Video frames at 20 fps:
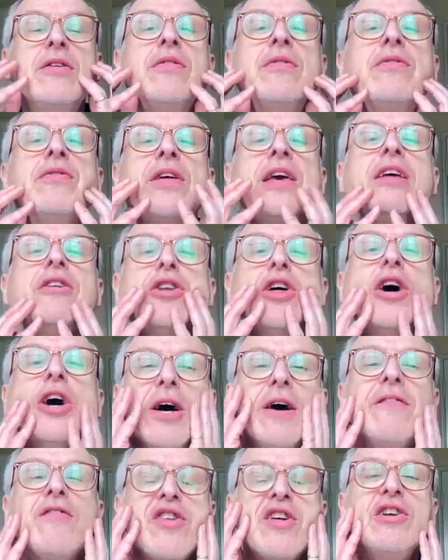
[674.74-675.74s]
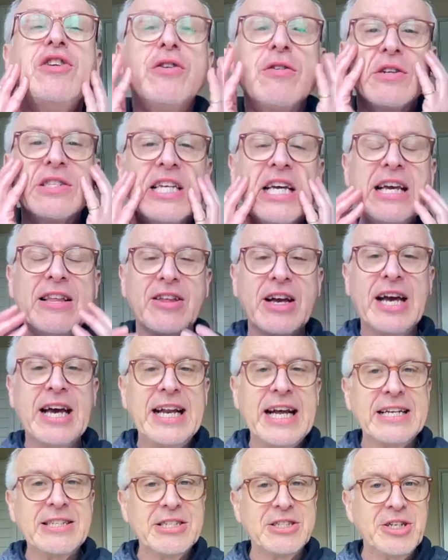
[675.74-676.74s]
the nerves in your teeth are
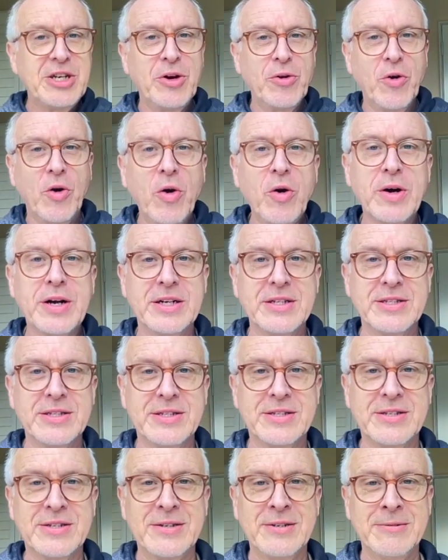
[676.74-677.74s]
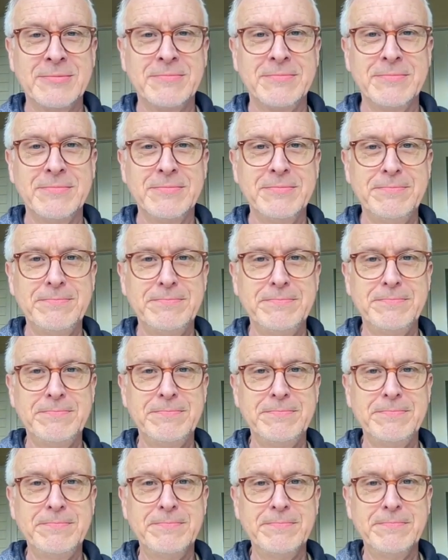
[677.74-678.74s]
connected to your organs.
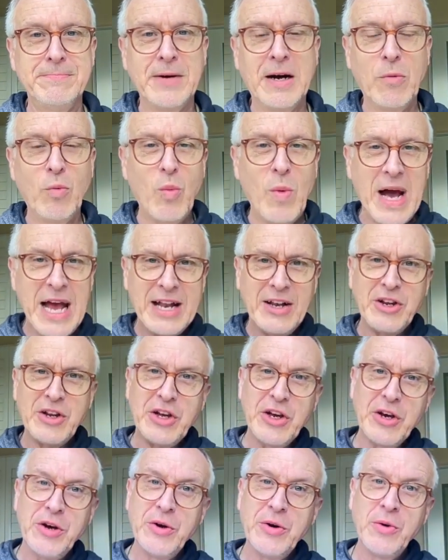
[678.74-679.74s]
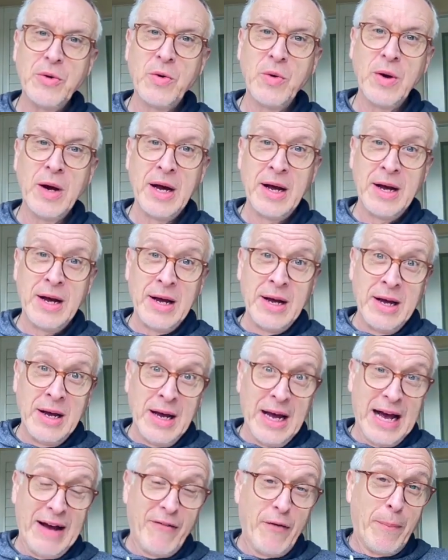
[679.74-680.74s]
And when you
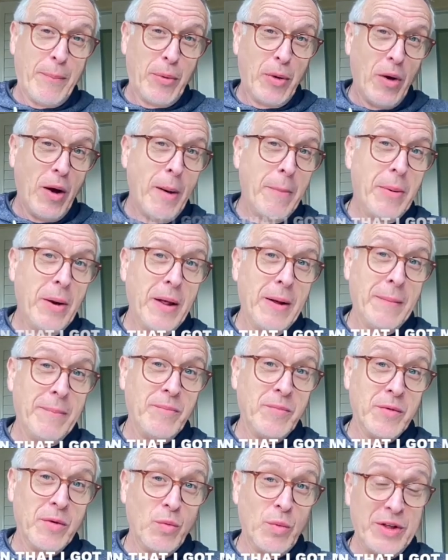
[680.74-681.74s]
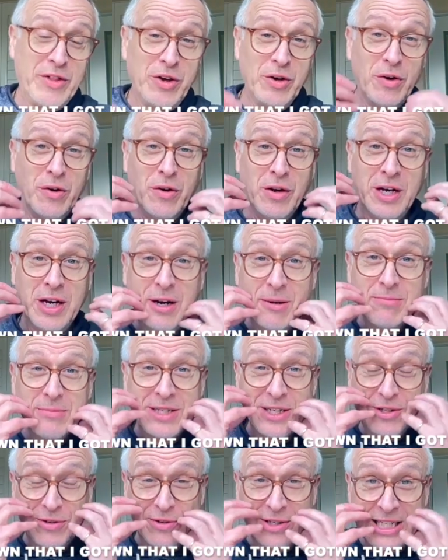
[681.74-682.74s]
have a problem with your
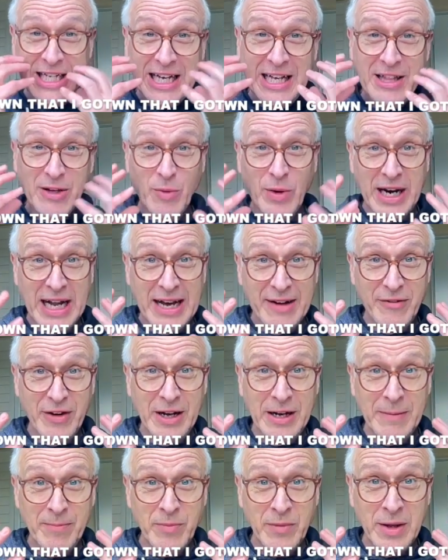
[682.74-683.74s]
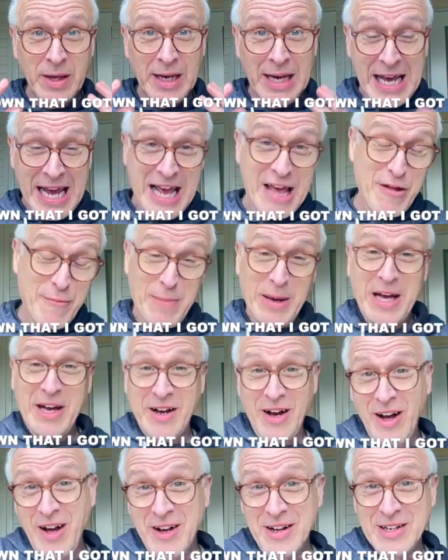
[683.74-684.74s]
gums and your teeth or whatever, it's
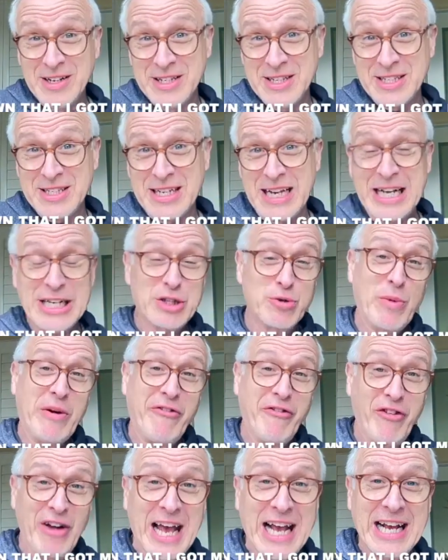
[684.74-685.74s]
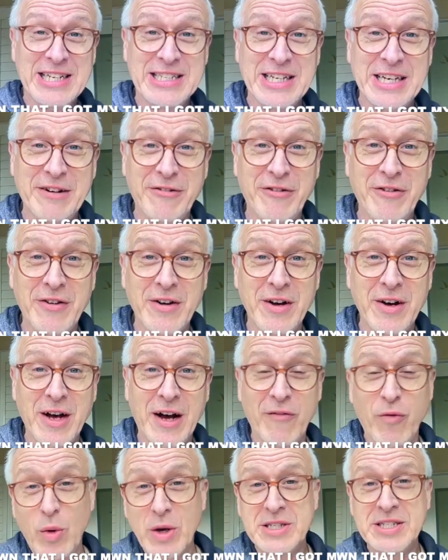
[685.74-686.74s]
because it's reflective
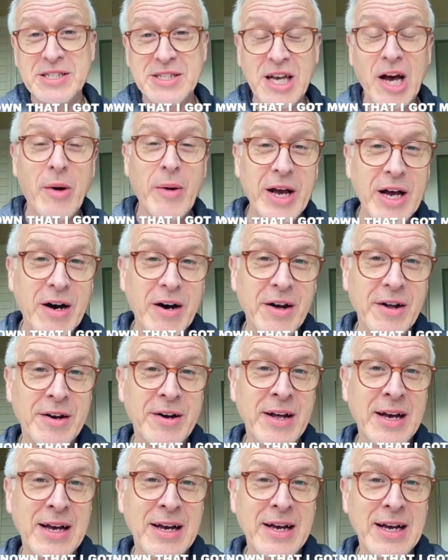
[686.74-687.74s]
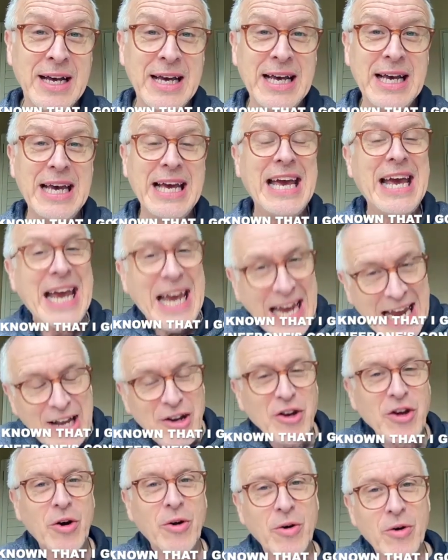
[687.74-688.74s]
of what is going on
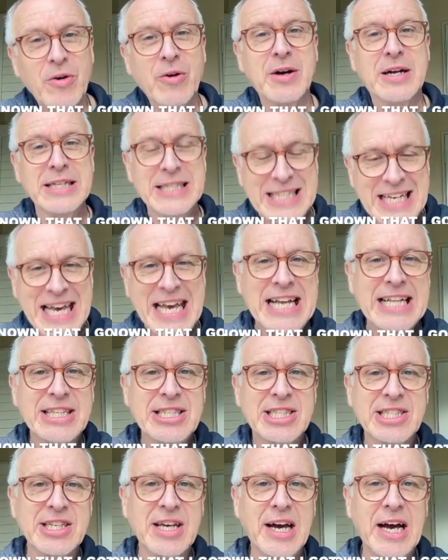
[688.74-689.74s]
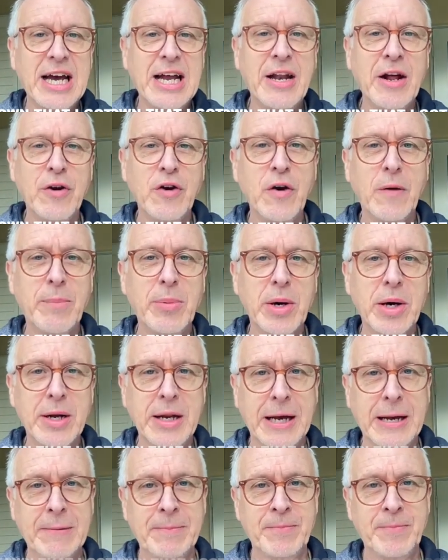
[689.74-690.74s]
in your organs, inside your body.